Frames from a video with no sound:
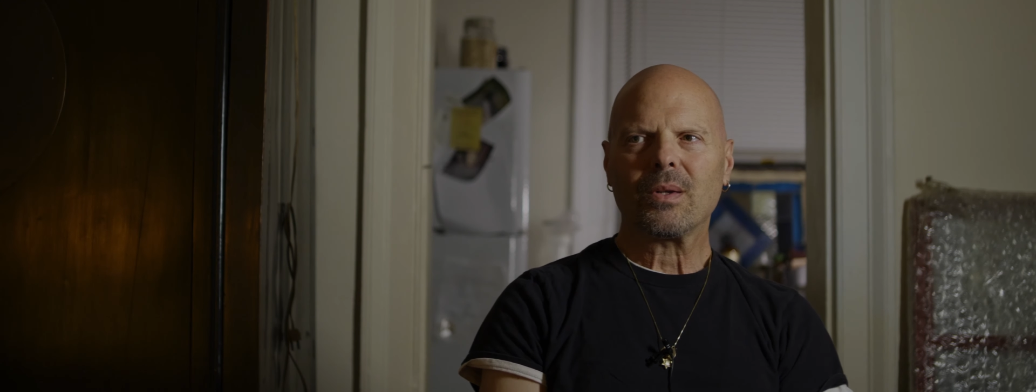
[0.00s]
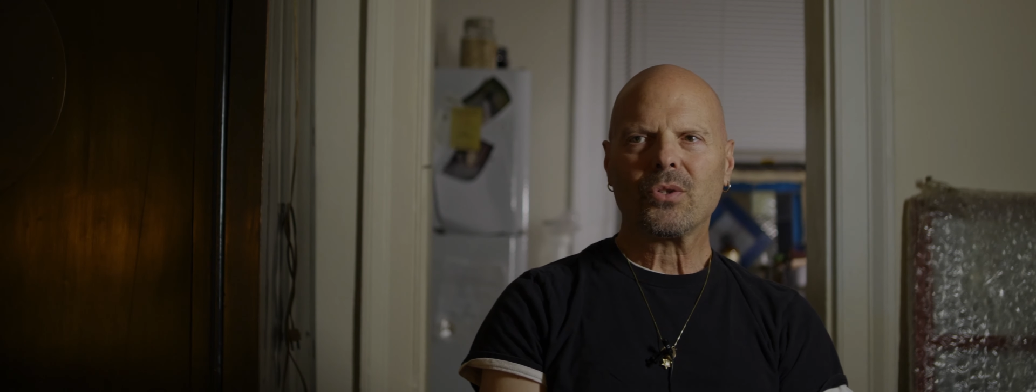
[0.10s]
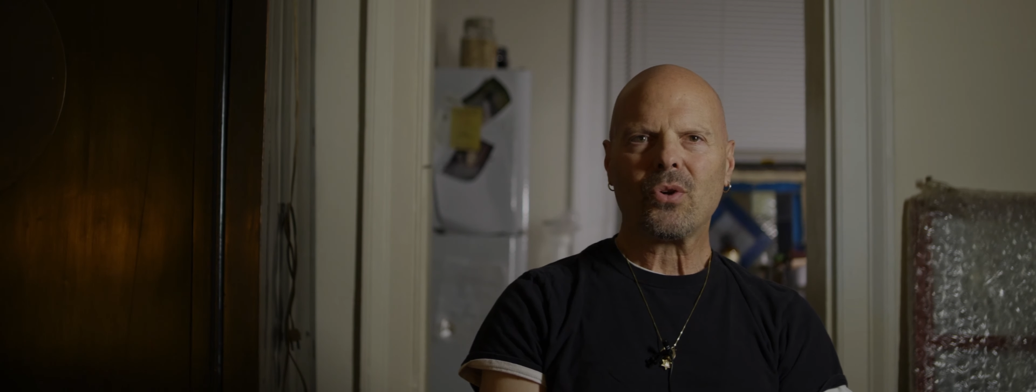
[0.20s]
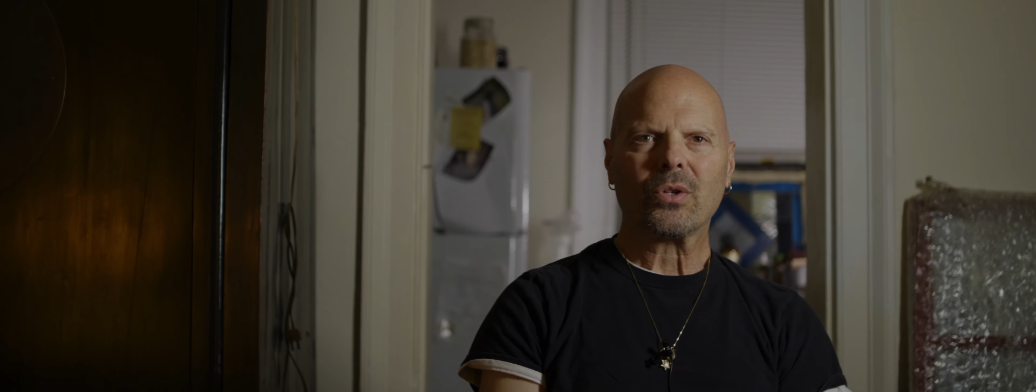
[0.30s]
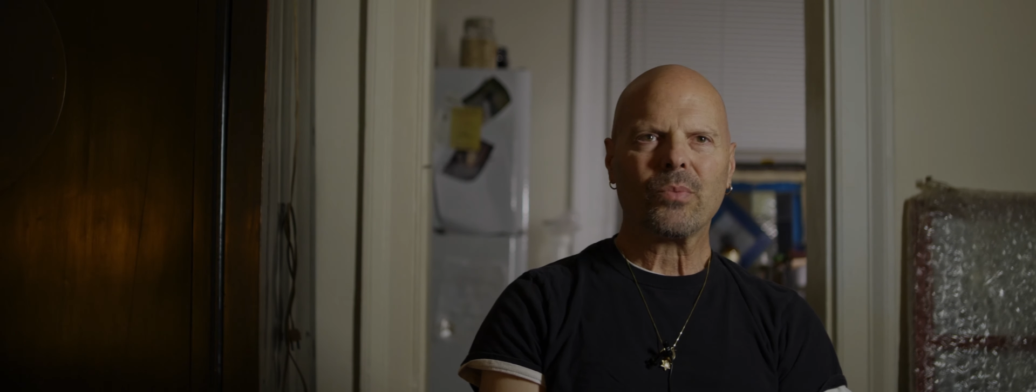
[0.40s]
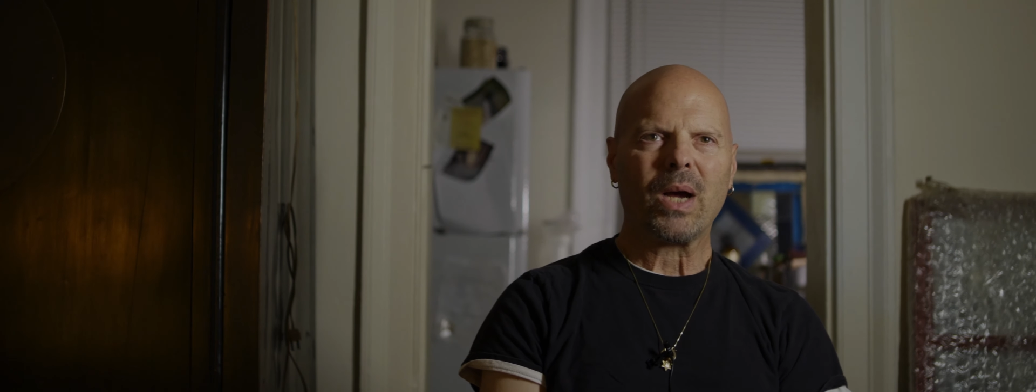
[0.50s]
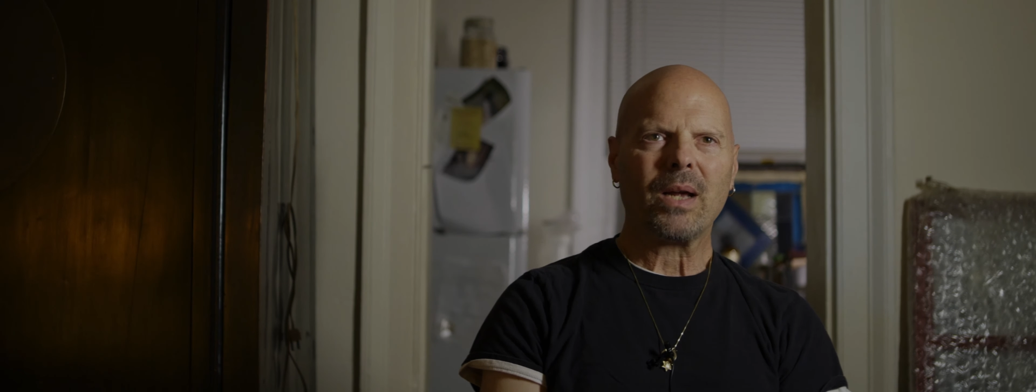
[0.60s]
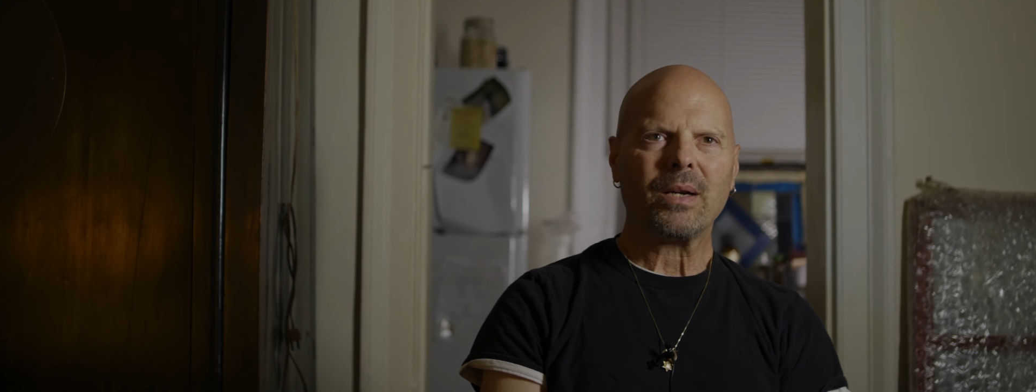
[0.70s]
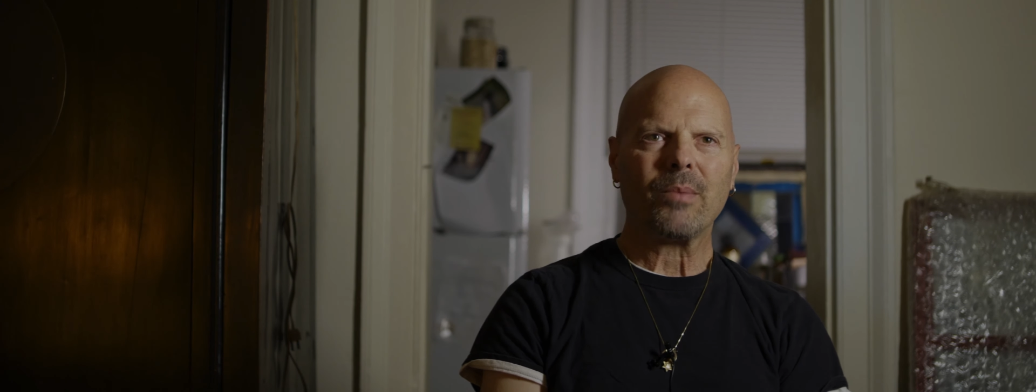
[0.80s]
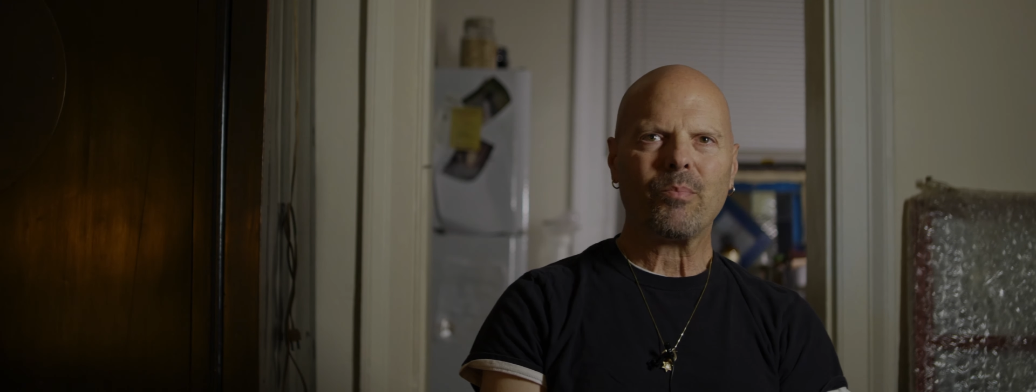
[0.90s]
Talked
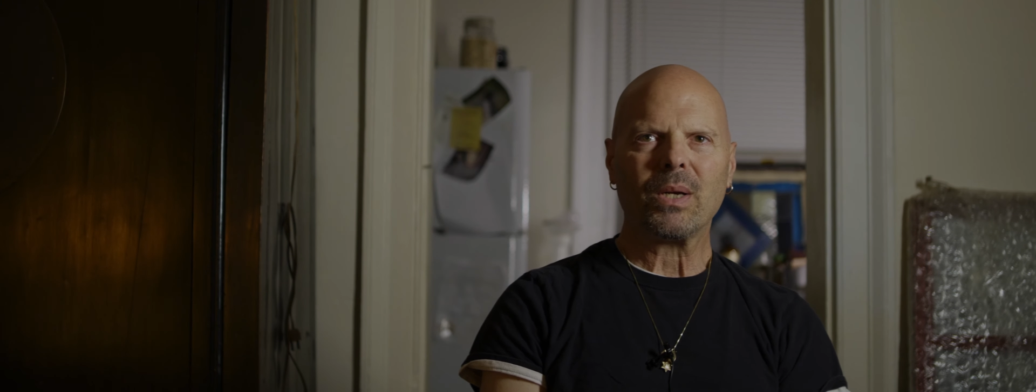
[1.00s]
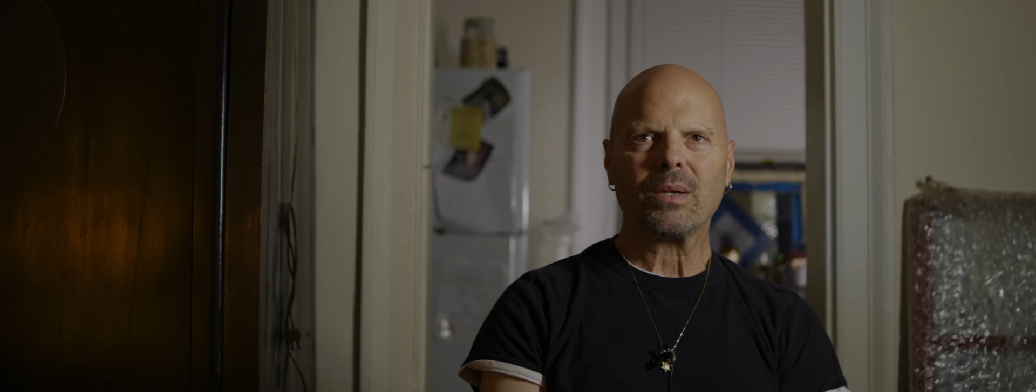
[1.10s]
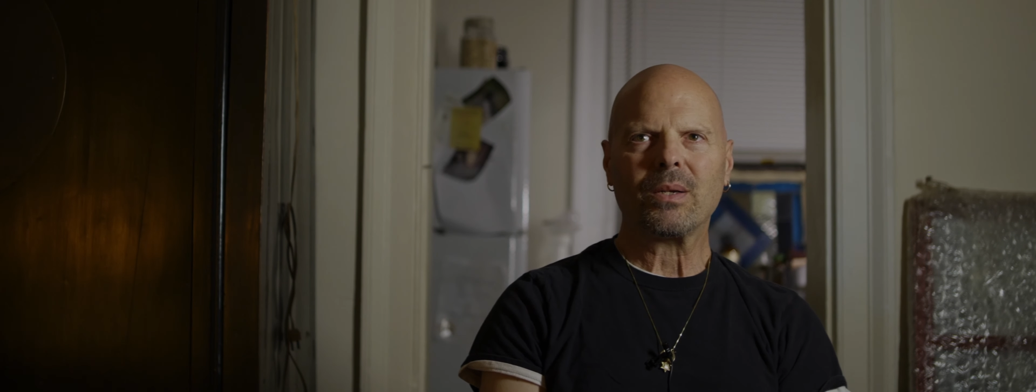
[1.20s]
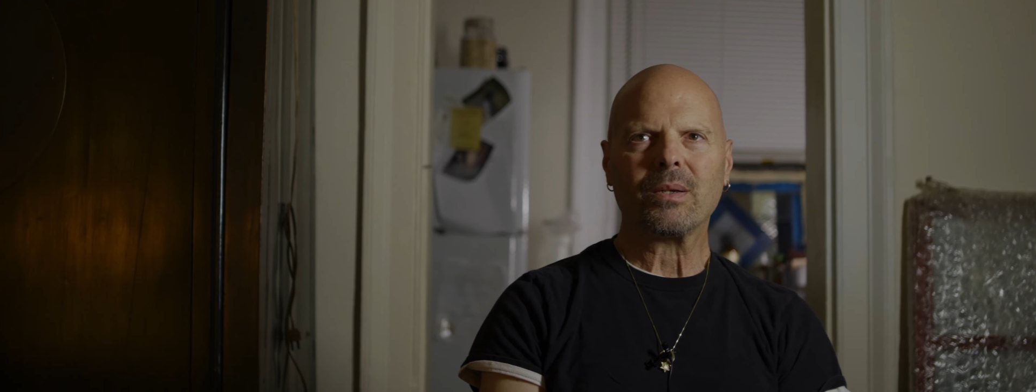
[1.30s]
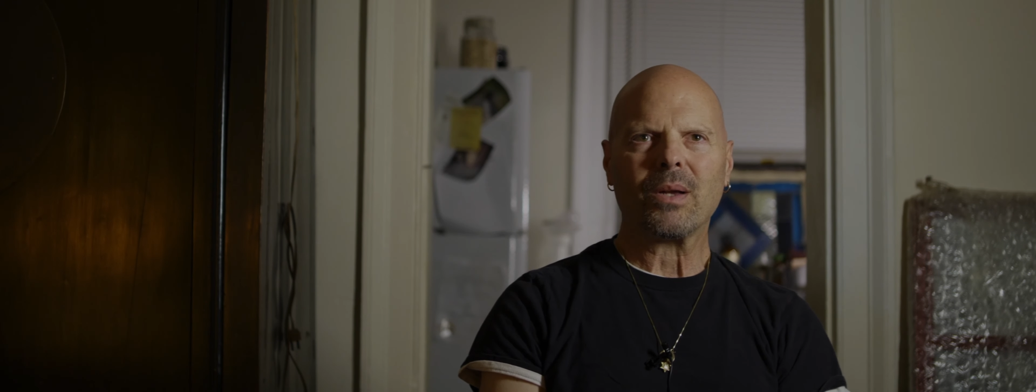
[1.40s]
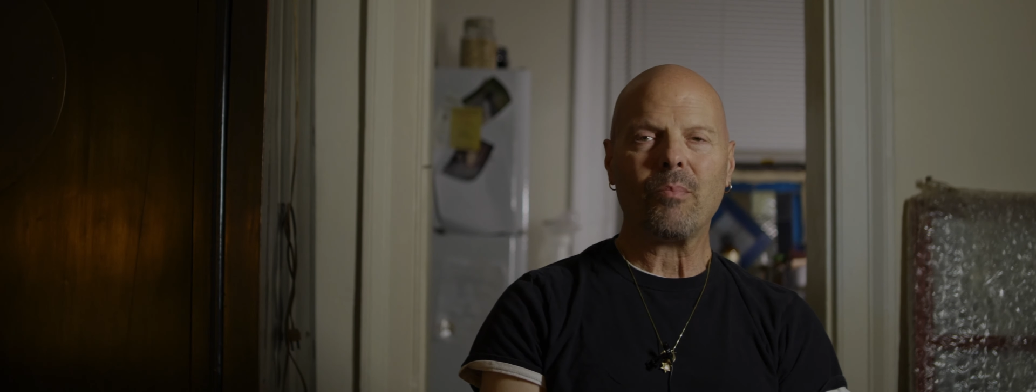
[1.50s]
about it and been